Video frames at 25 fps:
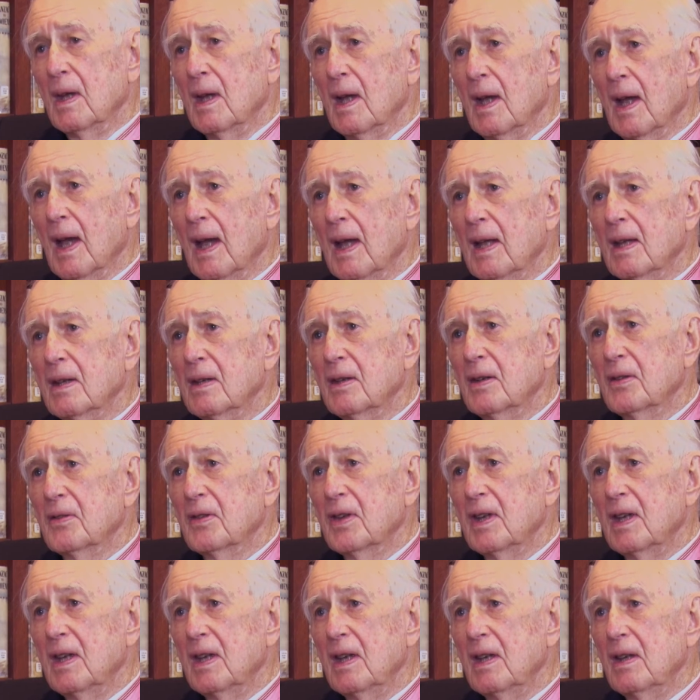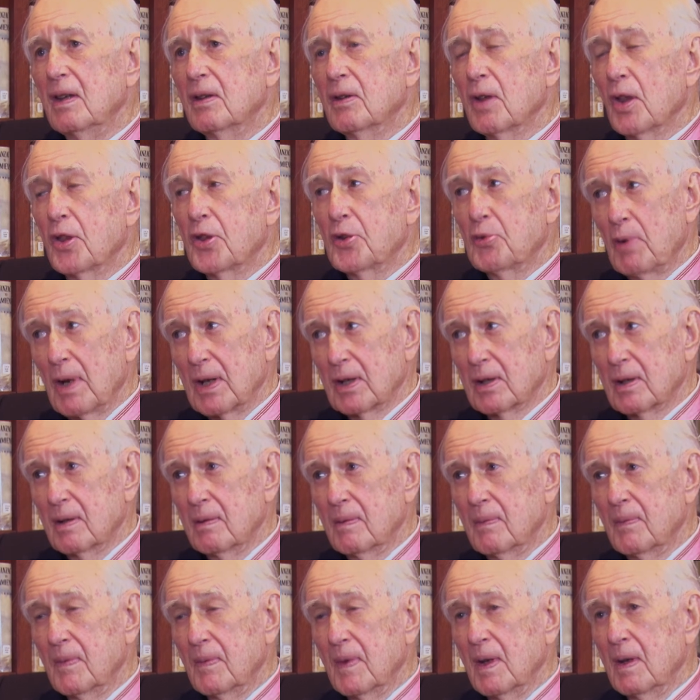and the threat
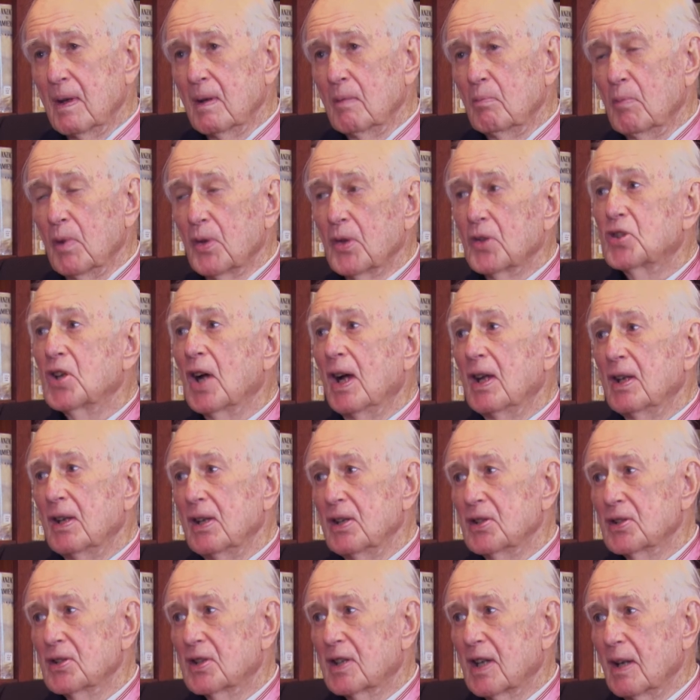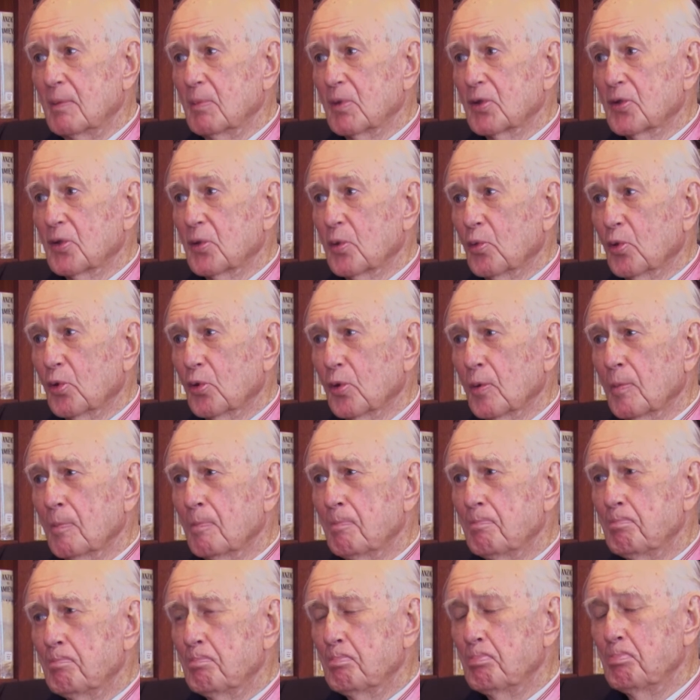when the Chinese came into the war.
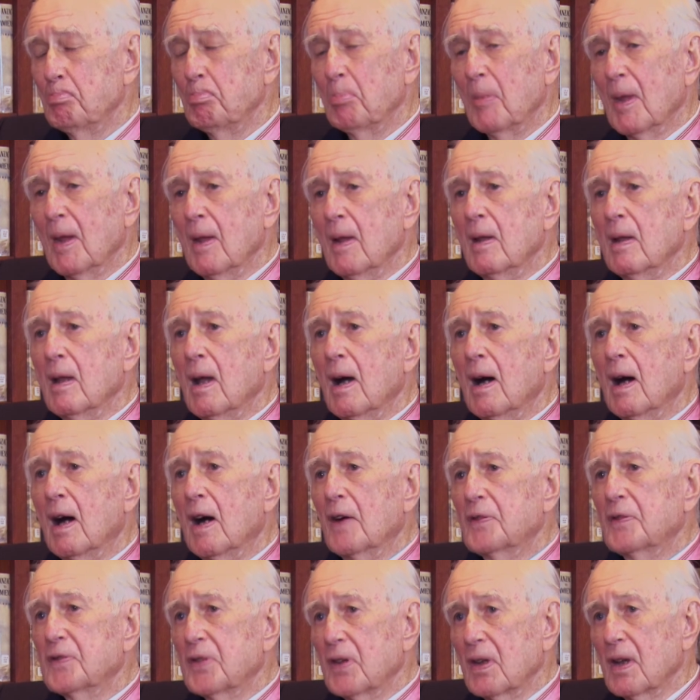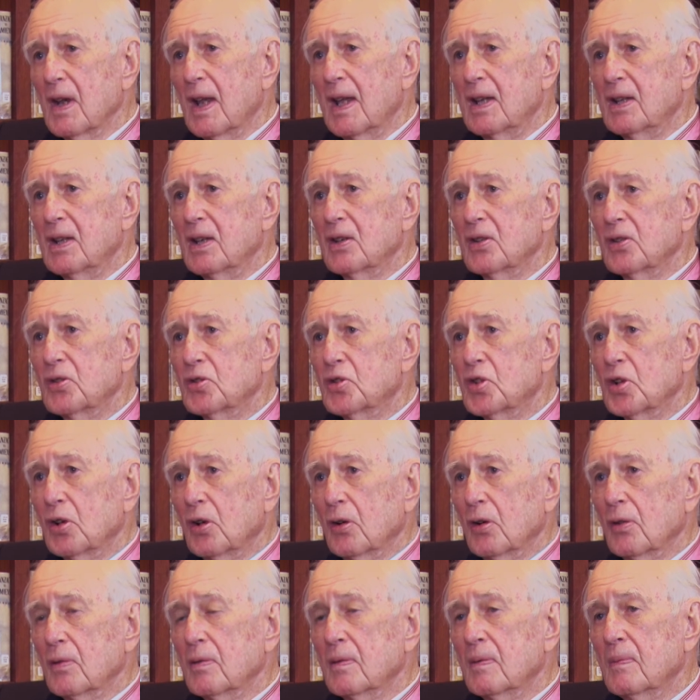After the landing at
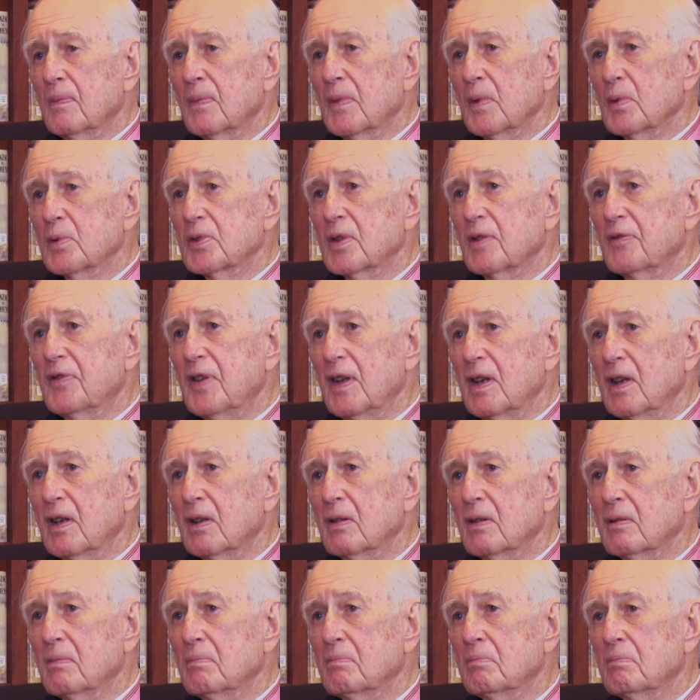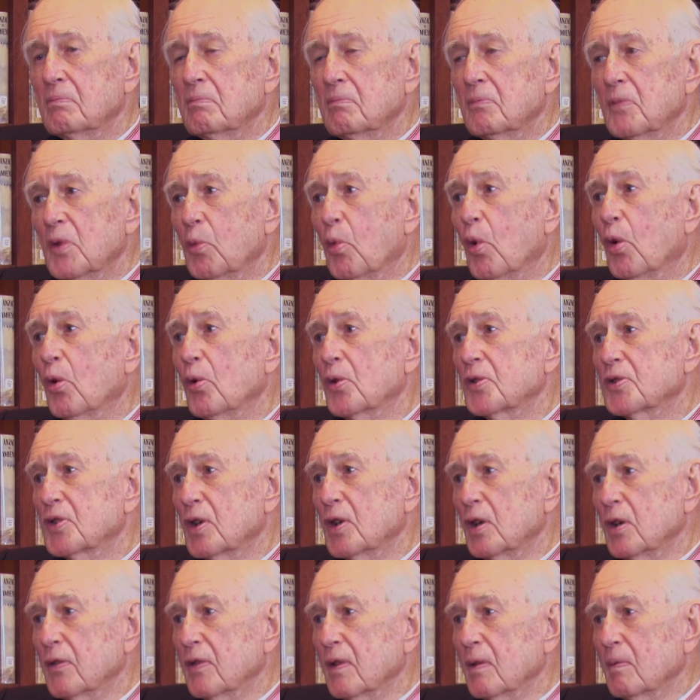Incheon, there was the feeling the war is
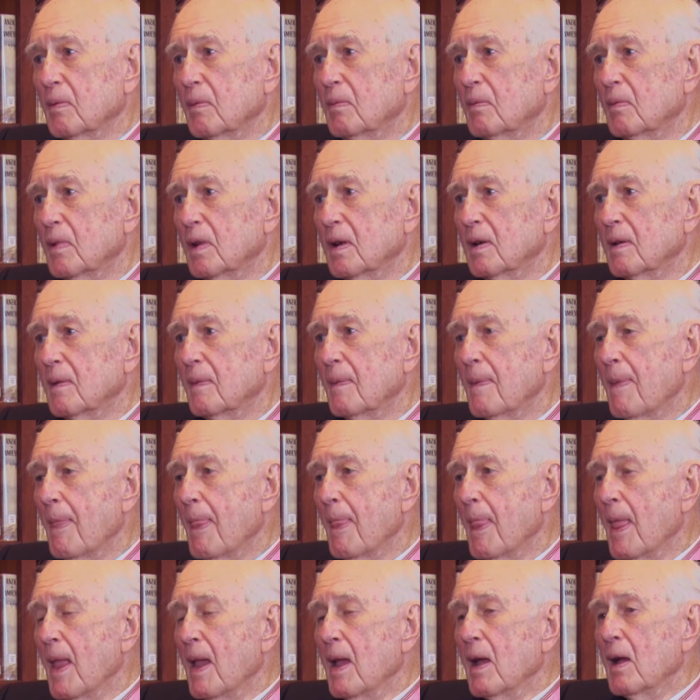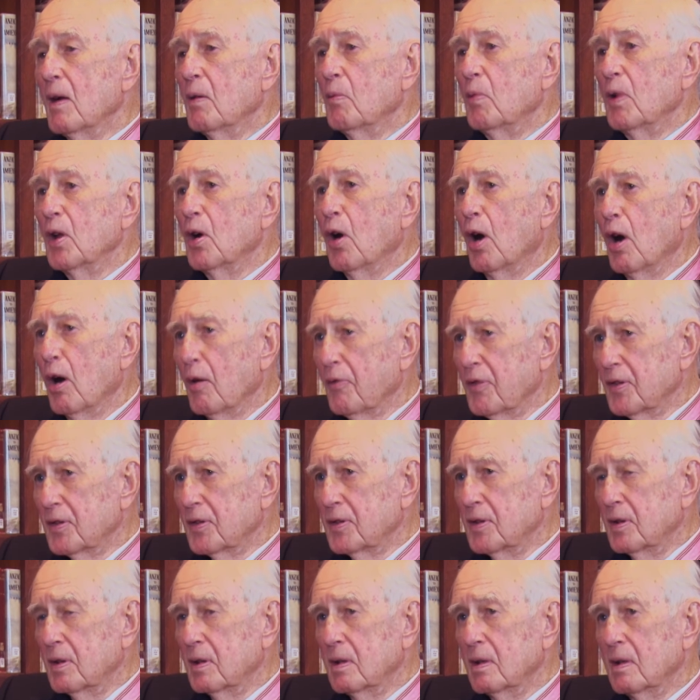over, where we
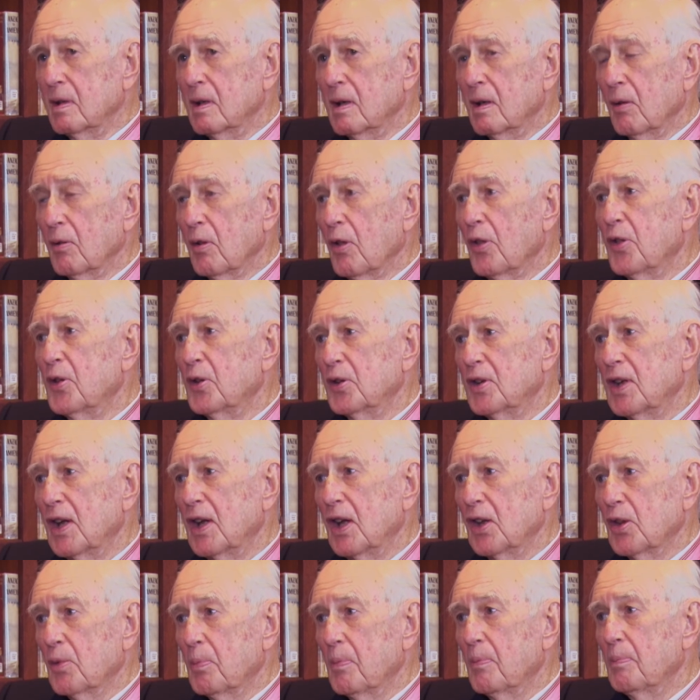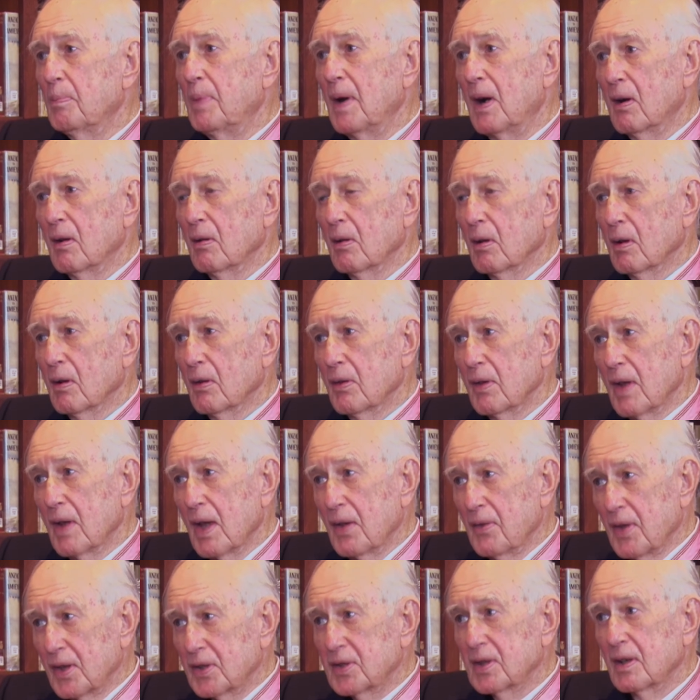hovered on the 38th parallel, and
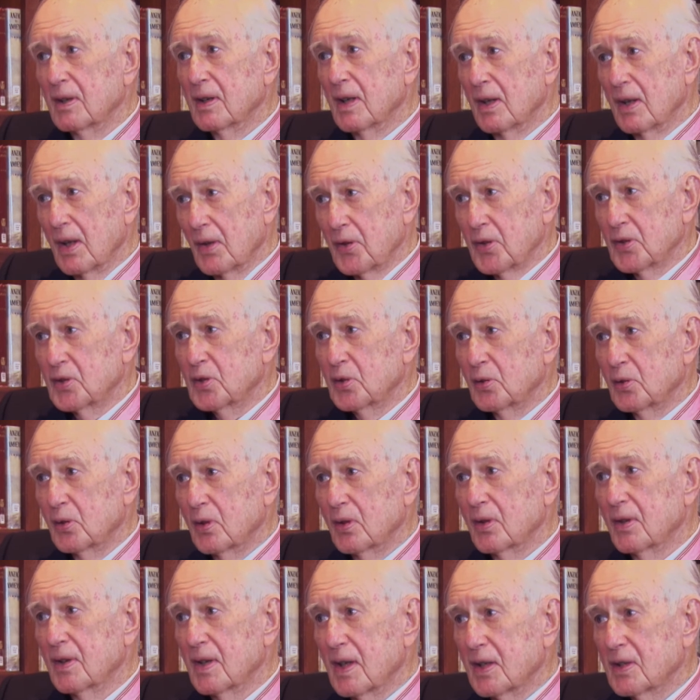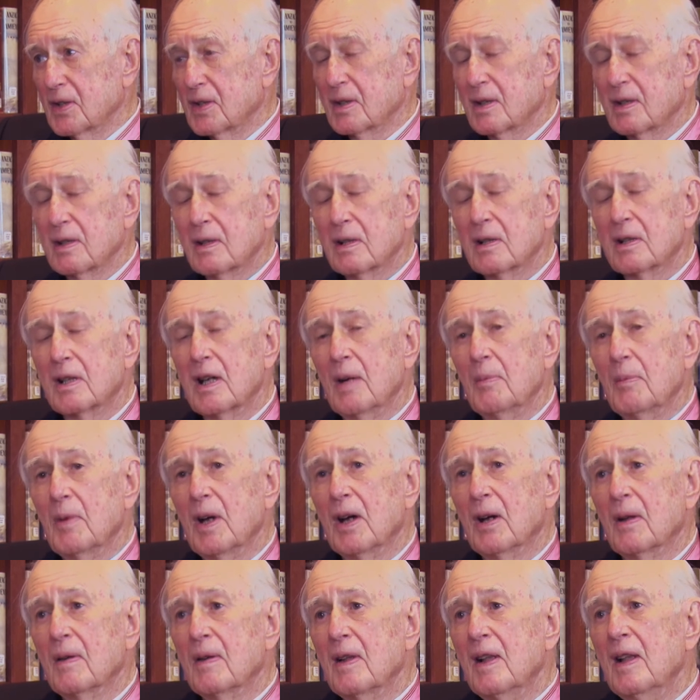that's another story that has to come
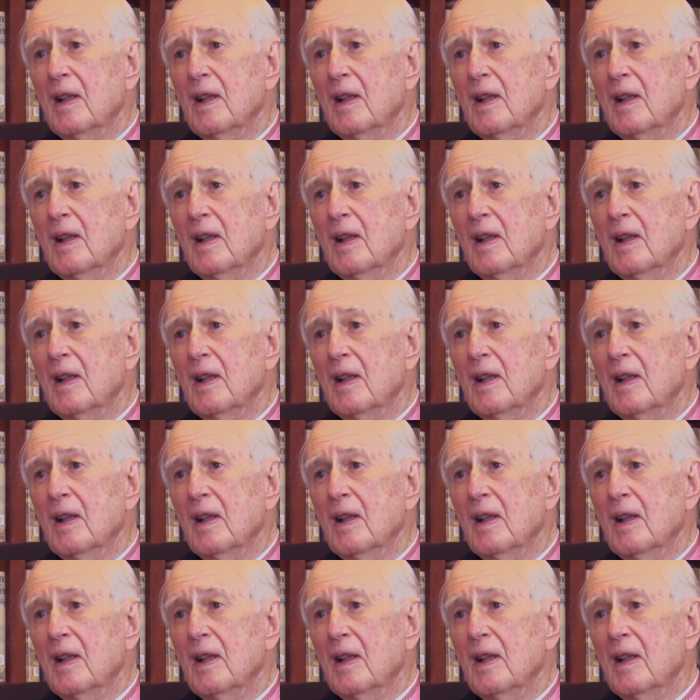out.